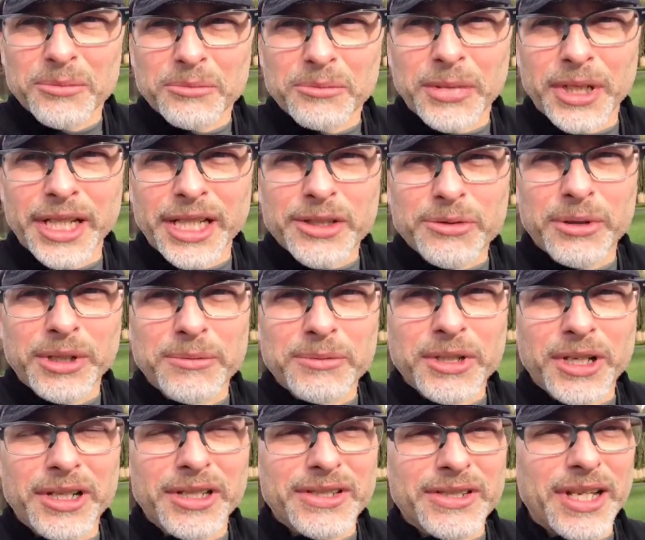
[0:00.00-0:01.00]
But I guess what I'm
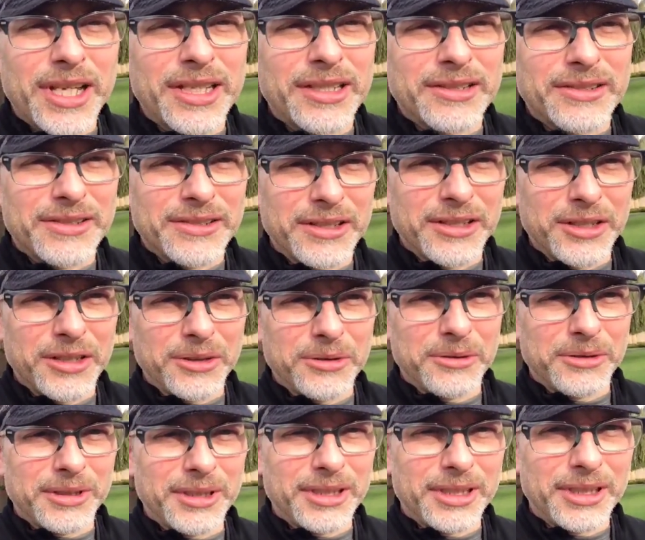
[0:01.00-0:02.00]
trying to say is,
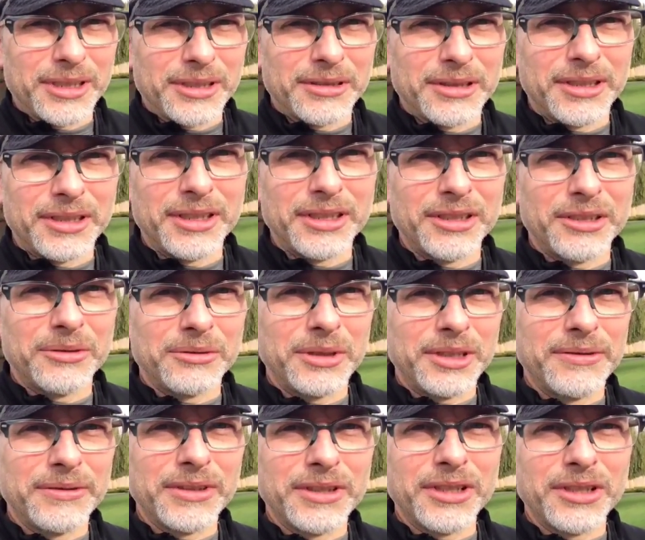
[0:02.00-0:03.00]

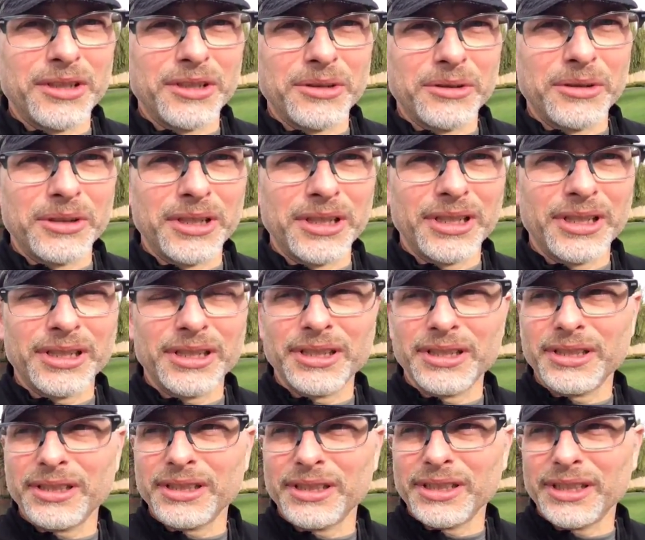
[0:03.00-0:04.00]
even though
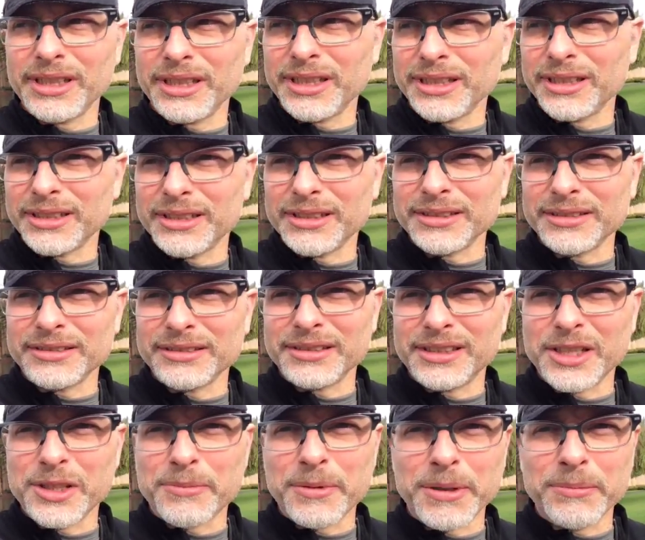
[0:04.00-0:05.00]

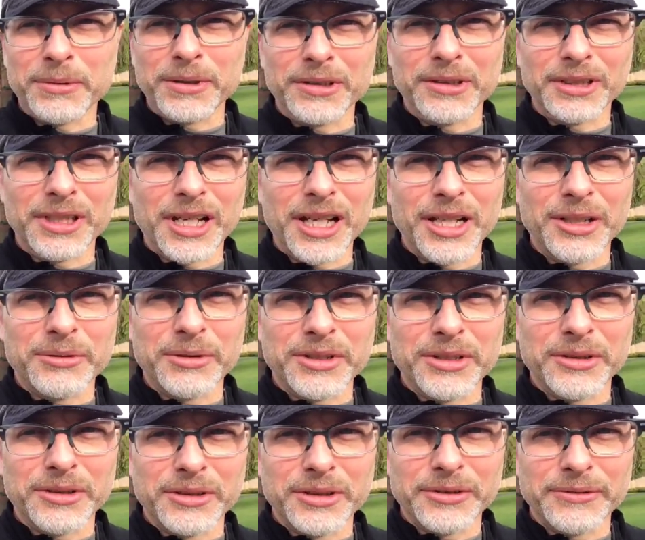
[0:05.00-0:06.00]
these people align
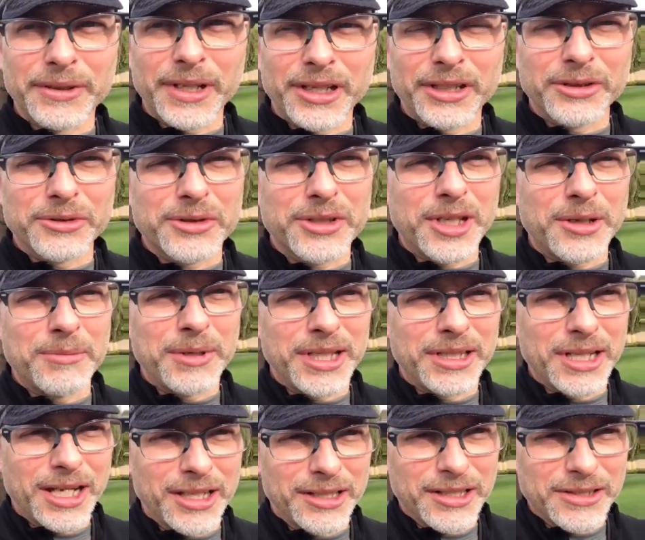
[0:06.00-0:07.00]
with your values, they
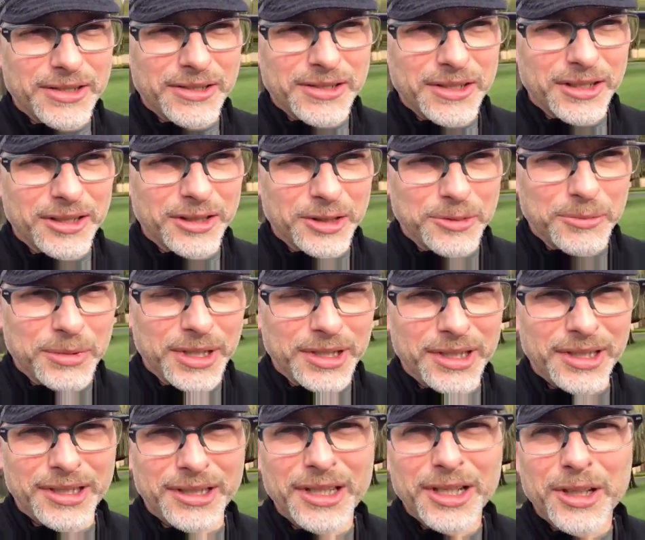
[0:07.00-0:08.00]
may not necessarily
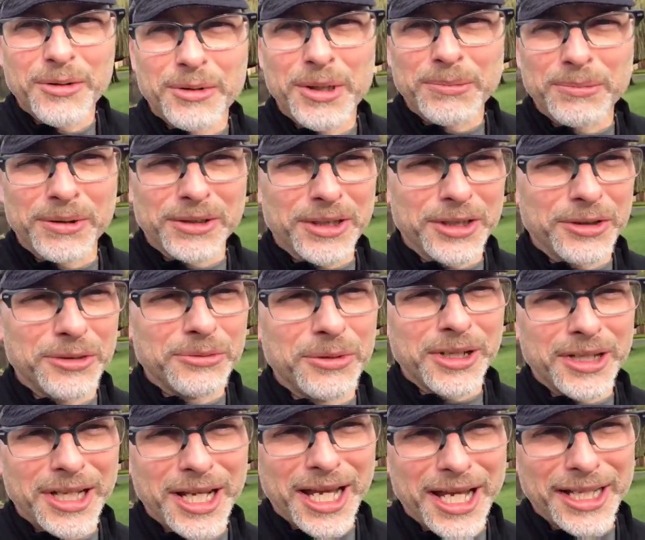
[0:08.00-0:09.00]
be people that you'd
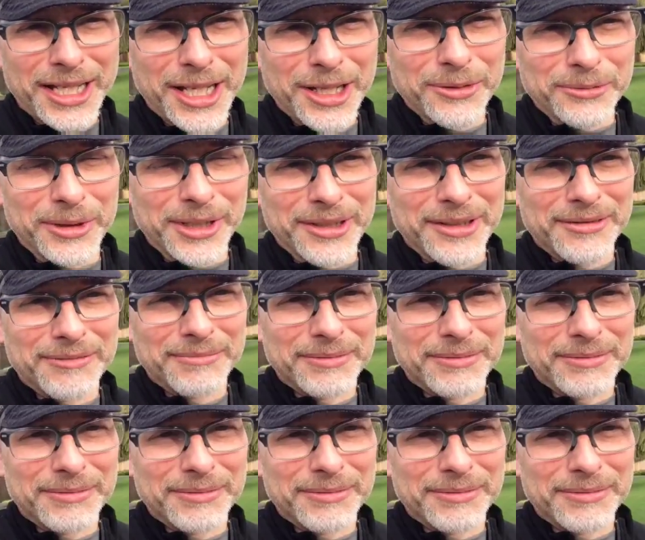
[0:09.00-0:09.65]
want to hang out with.